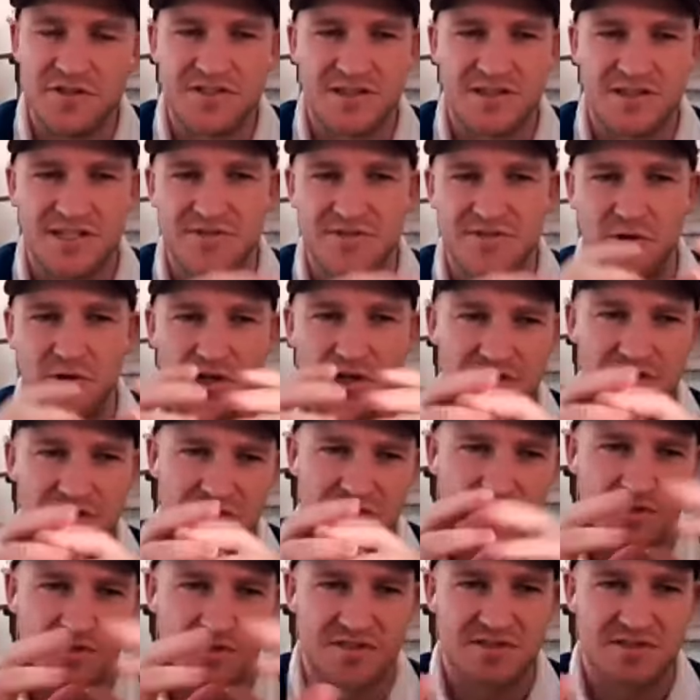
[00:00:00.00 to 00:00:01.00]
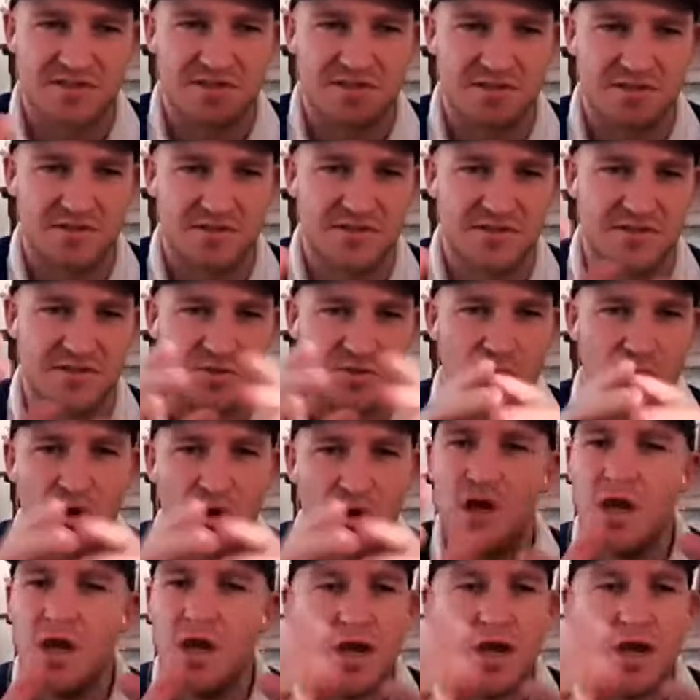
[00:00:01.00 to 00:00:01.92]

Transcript: So that's why you sort of saw,